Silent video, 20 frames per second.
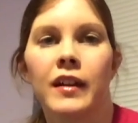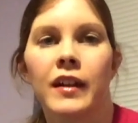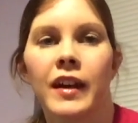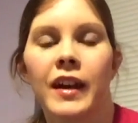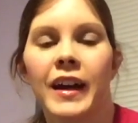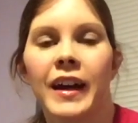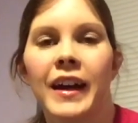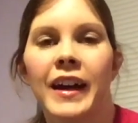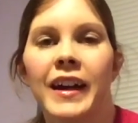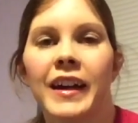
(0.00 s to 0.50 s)

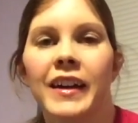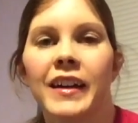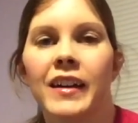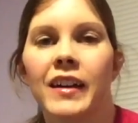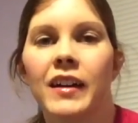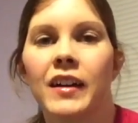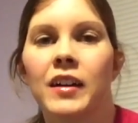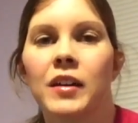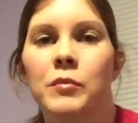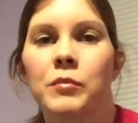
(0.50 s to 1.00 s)
Hi,
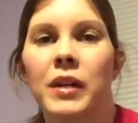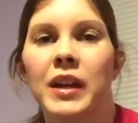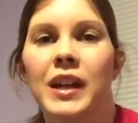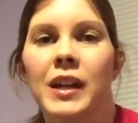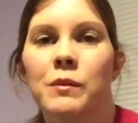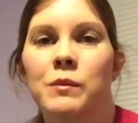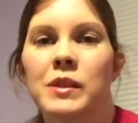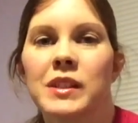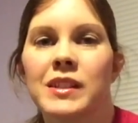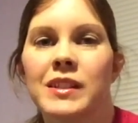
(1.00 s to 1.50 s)
my
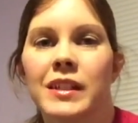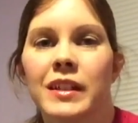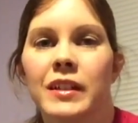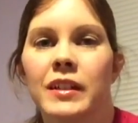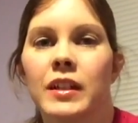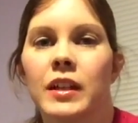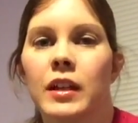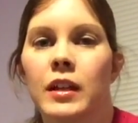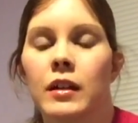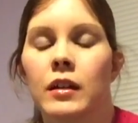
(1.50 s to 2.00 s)
name is
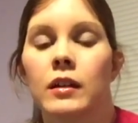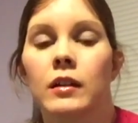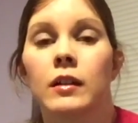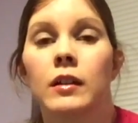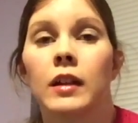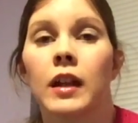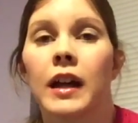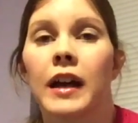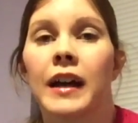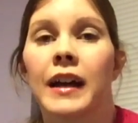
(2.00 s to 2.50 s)

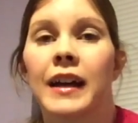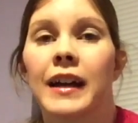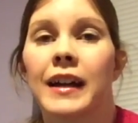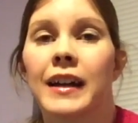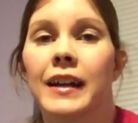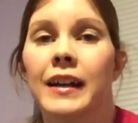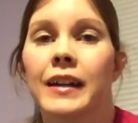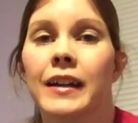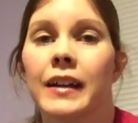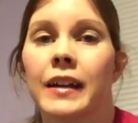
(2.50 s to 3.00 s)
Danielle.
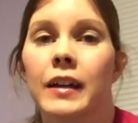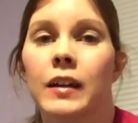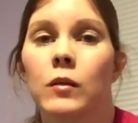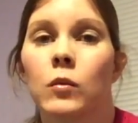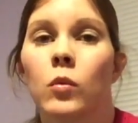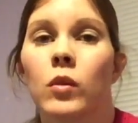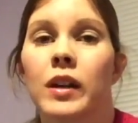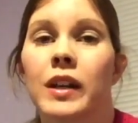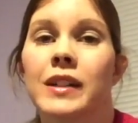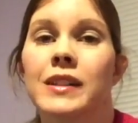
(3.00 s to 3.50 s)
I
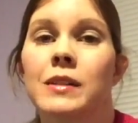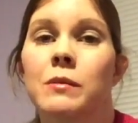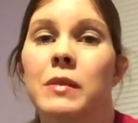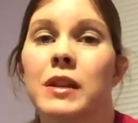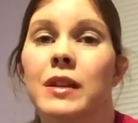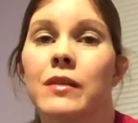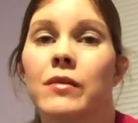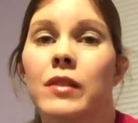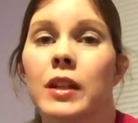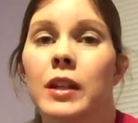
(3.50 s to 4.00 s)
wanted to
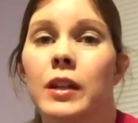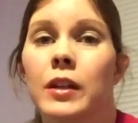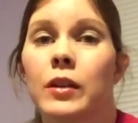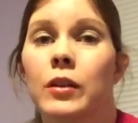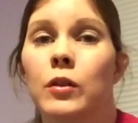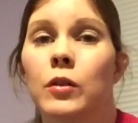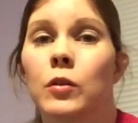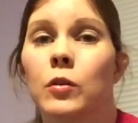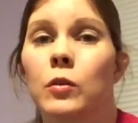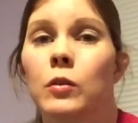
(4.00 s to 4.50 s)
make a
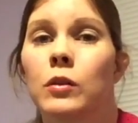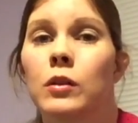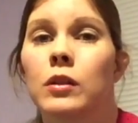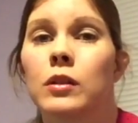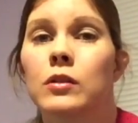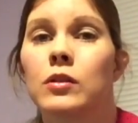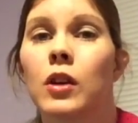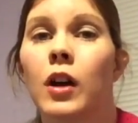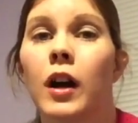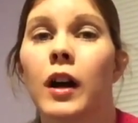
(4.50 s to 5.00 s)
video
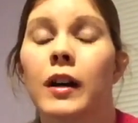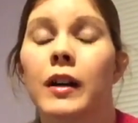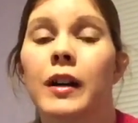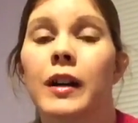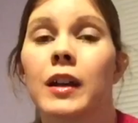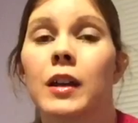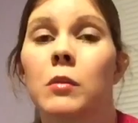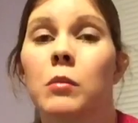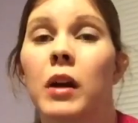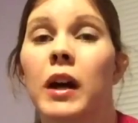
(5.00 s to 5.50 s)

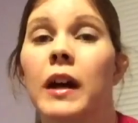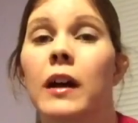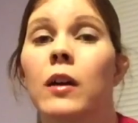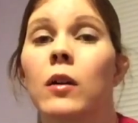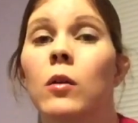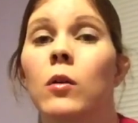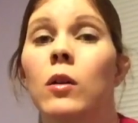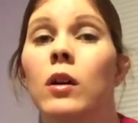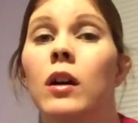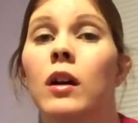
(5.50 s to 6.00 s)
talking
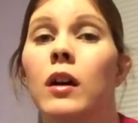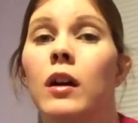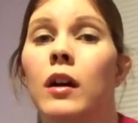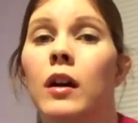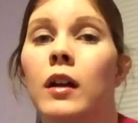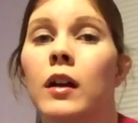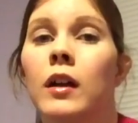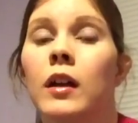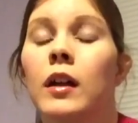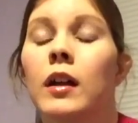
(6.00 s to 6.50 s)
about
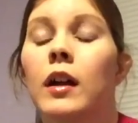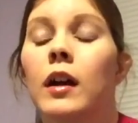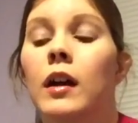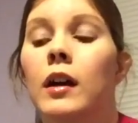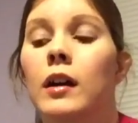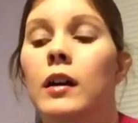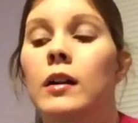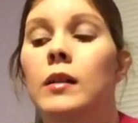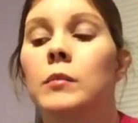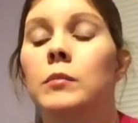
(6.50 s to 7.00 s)

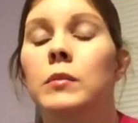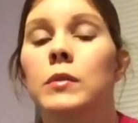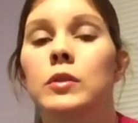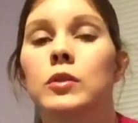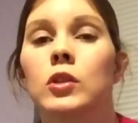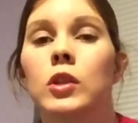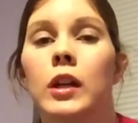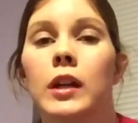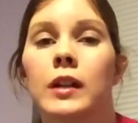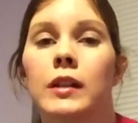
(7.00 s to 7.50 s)

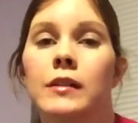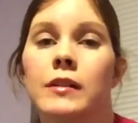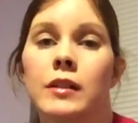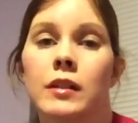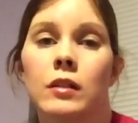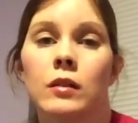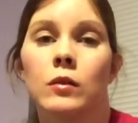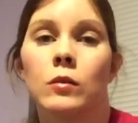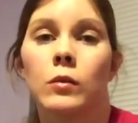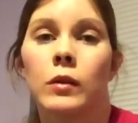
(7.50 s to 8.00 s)
trying to
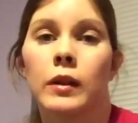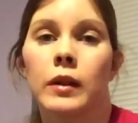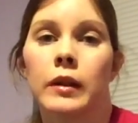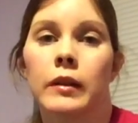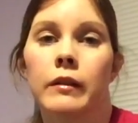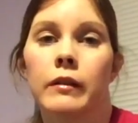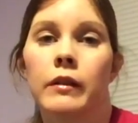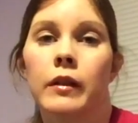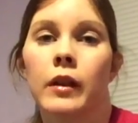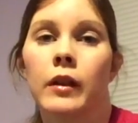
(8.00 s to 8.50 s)
deal
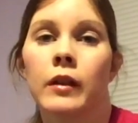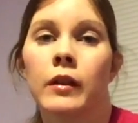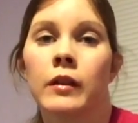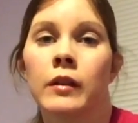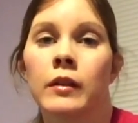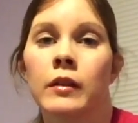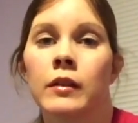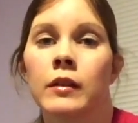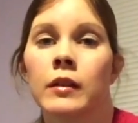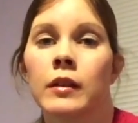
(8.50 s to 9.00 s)
with
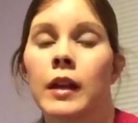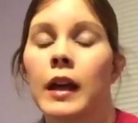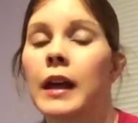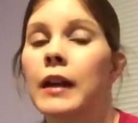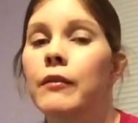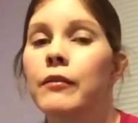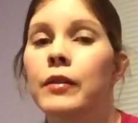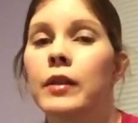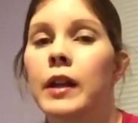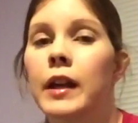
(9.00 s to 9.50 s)

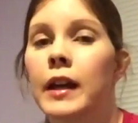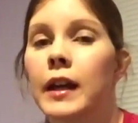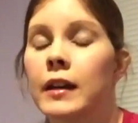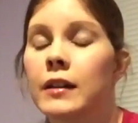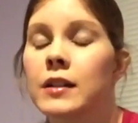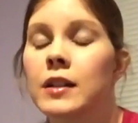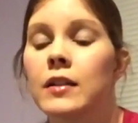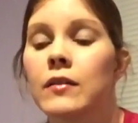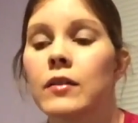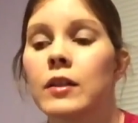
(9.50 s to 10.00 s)
everyday
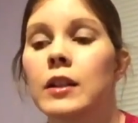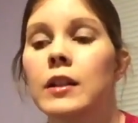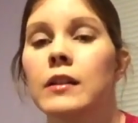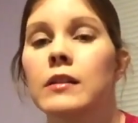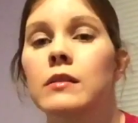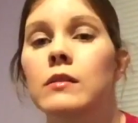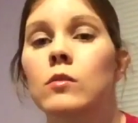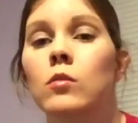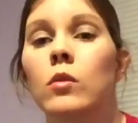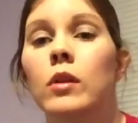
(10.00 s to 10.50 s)

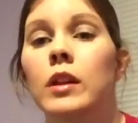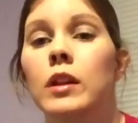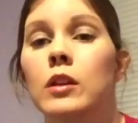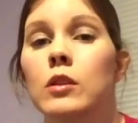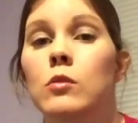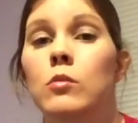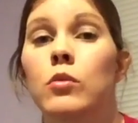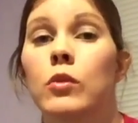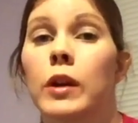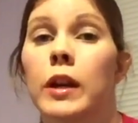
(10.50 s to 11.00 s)
activities when
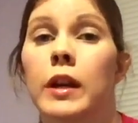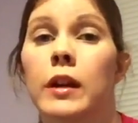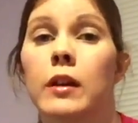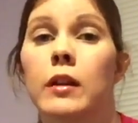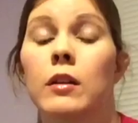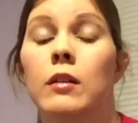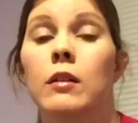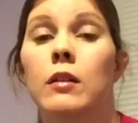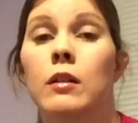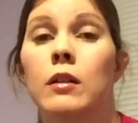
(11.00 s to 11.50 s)
you
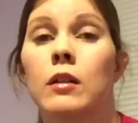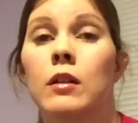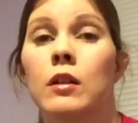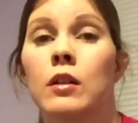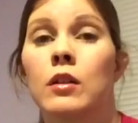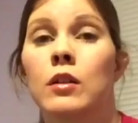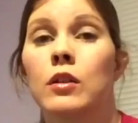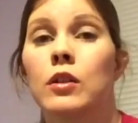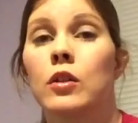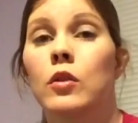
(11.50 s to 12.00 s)
break
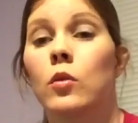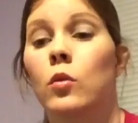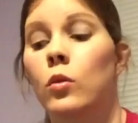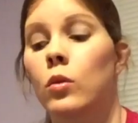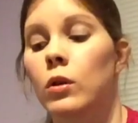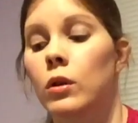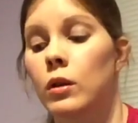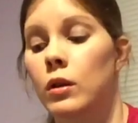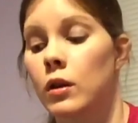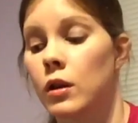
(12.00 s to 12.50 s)

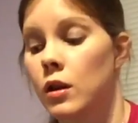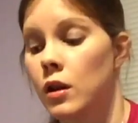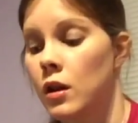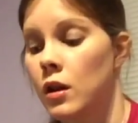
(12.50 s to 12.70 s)
your